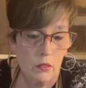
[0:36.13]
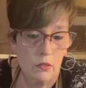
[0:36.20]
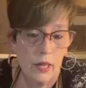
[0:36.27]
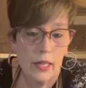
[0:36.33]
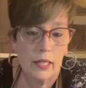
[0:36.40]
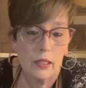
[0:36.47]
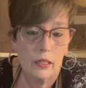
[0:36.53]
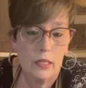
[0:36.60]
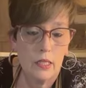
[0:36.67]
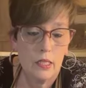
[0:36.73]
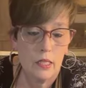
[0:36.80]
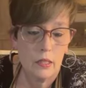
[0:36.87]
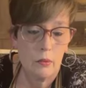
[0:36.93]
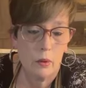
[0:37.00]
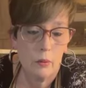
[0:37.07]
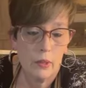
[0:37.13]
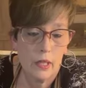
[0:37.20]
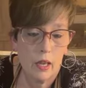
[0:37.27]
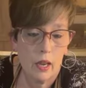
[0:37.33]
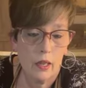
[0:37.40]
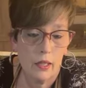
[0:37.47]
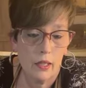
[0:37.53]
All right, let's see what we
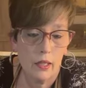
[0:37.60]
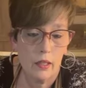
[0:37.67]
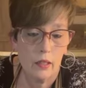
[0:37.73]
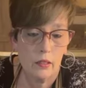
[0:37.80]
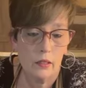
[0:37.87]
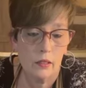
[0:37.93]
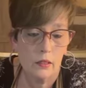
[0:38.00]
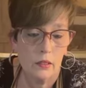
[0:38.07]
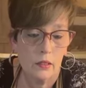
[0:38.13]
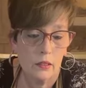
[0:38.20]
got here.